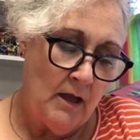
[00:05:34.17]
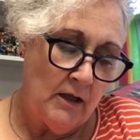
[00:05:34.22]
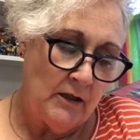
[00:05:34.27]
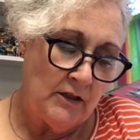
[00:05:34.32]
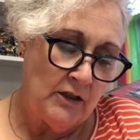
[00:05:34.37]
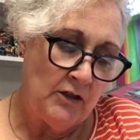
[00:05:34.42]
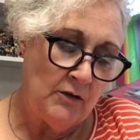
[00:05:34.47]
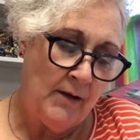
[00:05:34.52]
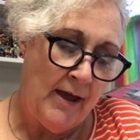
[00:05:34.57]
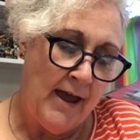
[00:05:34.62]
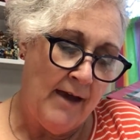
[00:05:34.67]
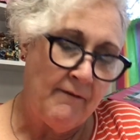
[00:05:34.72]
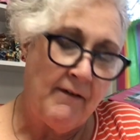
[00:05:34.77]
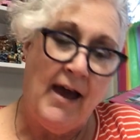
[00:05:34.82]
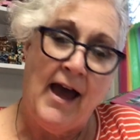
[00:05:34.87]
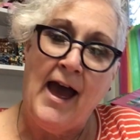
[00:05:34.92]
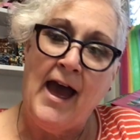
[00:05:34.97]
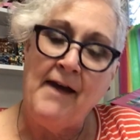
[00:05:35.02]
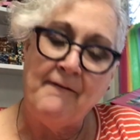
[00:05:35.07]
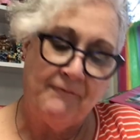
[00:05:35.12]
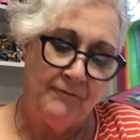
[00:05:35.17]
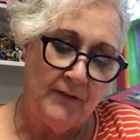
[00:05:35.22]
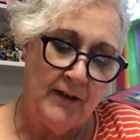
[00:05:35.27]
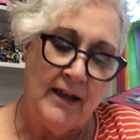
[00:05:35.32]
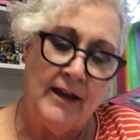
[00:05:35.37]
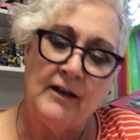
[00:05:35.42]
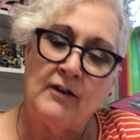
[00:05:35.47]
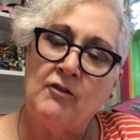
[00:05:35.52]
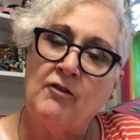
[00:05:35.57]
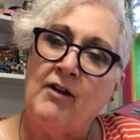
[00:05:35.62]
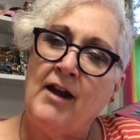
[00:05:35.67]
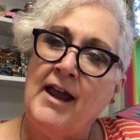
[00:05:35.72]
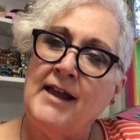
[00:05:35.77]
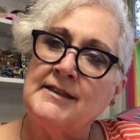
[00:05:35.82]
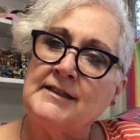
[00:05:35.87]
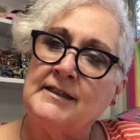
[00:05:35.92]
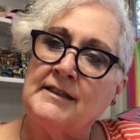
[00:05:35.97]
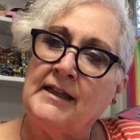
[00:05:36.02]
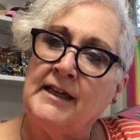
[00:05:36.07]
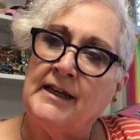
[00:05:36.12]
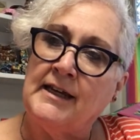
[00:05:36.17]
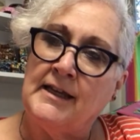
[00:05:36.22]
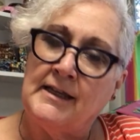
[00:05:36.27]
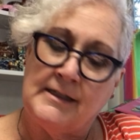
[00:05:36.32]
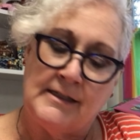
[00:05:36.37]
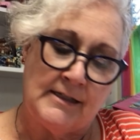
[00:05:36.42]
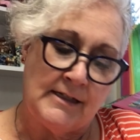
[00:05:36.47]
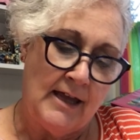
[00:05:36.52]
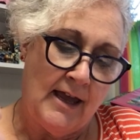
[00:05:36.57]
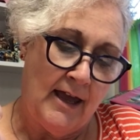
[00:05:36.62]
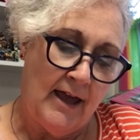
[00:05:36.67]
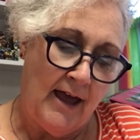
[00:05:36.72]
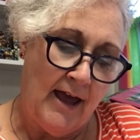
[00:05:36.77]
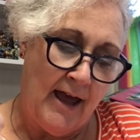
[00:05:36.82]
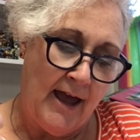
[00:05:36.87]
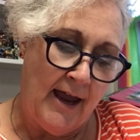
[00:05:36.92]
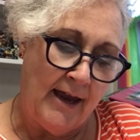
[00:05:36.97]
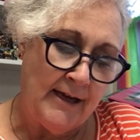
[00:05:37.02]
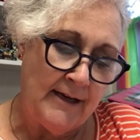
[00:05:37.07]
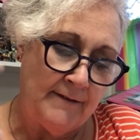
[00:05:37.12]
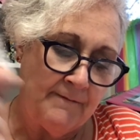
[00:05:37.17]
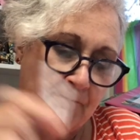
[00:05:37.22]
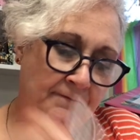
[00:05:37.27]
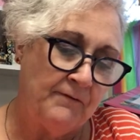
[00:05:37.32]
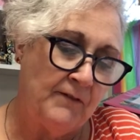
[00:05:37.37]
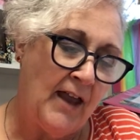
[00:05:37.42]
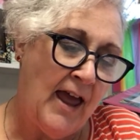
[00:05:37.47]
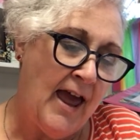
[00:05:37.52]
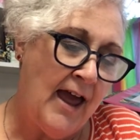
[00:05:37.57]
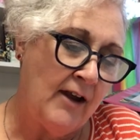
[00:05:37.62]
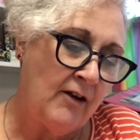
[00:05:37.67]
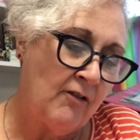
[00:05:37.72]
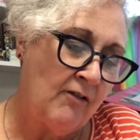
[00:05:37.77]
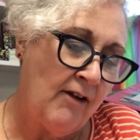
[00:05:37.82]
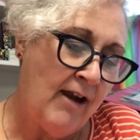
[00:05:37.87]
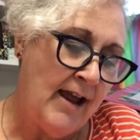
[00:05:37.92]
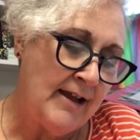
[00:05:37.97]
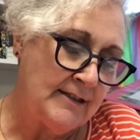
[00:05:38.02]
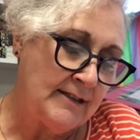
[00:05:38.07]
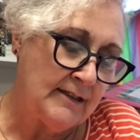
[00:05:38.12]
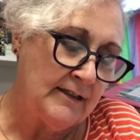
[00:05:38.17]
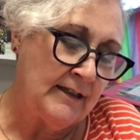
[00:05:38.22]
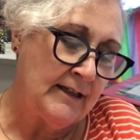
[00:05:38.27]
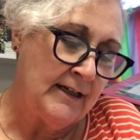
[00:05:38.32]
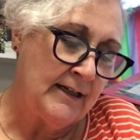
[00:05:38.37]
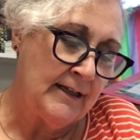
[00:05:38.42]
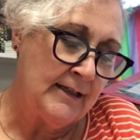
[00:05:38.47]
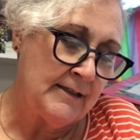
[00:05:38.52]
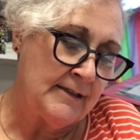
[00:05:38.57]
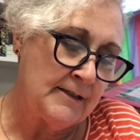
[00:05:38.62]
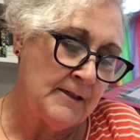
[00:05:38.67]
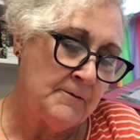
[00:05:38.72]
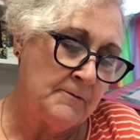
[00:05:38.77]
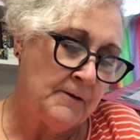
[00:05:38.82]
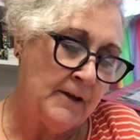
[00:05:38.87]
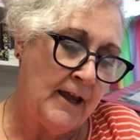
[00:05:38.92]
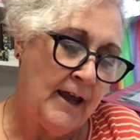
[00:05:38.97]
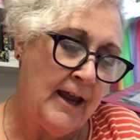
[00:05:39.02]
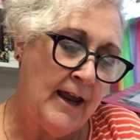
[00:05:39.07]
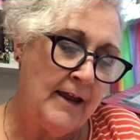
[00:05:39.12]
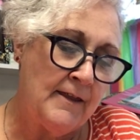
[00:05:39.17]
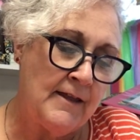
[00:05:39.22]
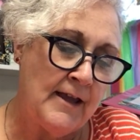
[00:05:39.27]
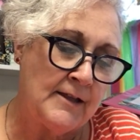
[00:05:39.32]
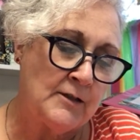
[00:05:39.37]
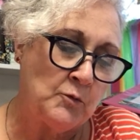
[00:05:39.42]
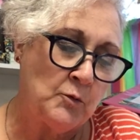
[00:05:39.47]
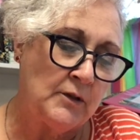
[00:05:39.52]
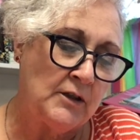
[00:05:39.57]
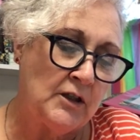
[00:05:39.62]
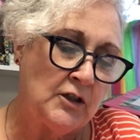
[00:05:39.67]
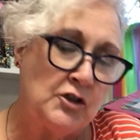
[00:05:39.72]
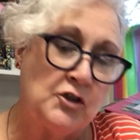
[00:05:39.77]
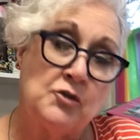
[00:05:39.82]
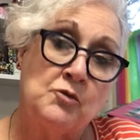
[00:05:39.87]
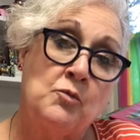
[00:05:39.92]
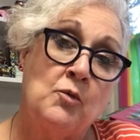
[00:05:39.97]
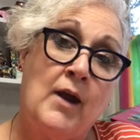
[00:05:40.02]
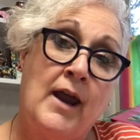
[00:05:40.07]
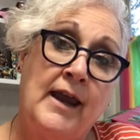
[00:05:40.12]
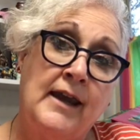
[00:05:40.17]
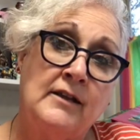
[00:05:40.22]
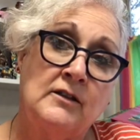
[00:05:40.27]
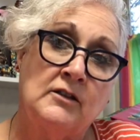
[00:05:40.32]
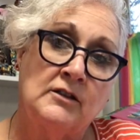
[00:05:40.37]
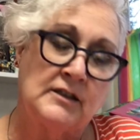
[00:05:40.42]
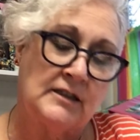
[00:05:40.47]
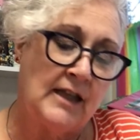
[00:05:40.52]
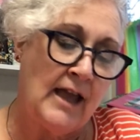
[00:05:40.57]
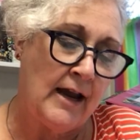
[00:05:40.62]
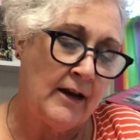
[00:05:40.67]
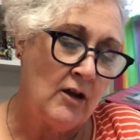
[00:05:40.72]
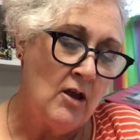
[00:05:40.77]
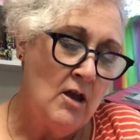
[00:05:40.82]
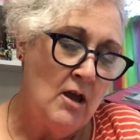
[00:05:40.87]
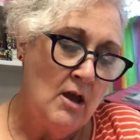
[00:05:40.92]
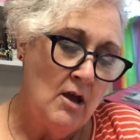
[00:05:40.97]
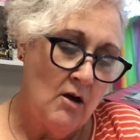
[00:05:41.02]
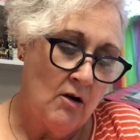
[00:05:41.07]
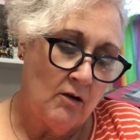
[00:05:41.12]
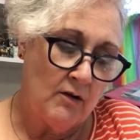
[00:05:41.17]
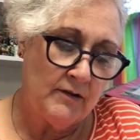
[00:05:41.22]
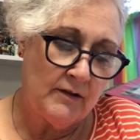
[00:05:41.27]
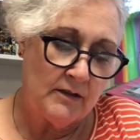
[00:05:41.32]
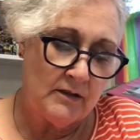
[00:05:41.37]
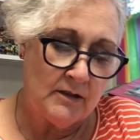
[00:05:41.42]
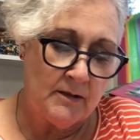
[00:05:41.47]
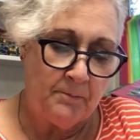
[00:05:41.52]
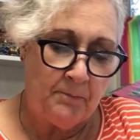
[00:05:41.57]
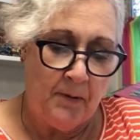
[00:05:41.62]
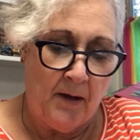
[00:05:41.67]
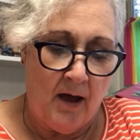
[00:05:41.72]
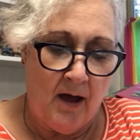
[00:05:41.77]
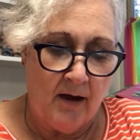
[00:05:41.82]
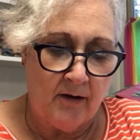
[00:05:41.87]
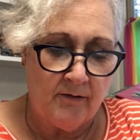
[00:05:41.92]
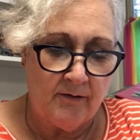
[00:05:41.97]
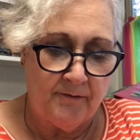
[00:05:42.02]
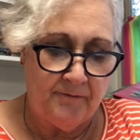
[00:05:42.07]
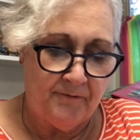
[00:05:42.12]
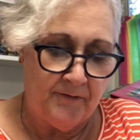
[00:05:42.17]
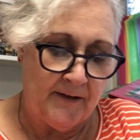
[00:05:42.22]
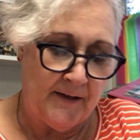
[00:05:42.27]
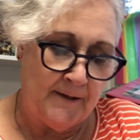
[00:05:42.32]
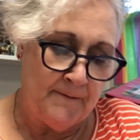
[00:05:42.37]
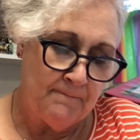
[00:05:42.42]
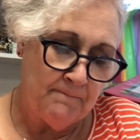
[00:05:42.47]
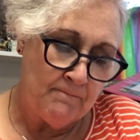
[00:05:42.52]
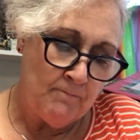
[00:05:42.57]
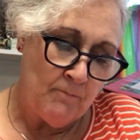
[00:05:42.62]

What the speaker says: You have high flat grasslands. High and flat grasslands, okay? That's what the terrain looks like, or the topography.